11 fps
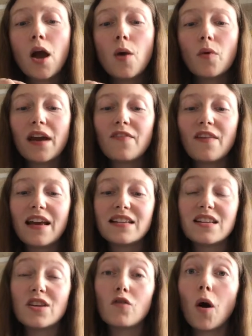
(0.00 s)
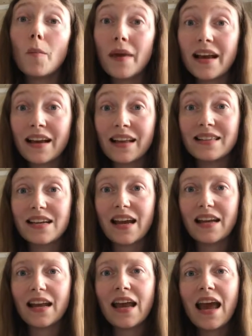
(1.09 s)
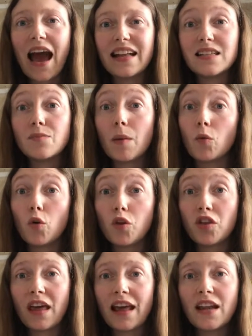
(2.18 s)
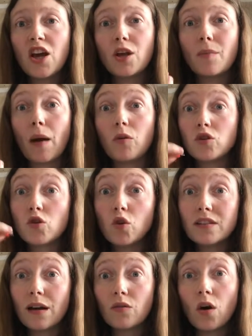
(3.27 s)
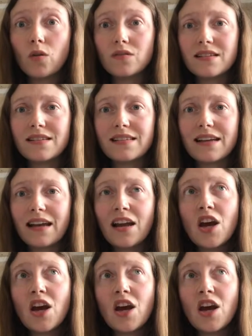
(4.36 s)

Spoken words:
but if it is that you've got a bigger container and it's a bit more thin, you might want to cut out the holes instead.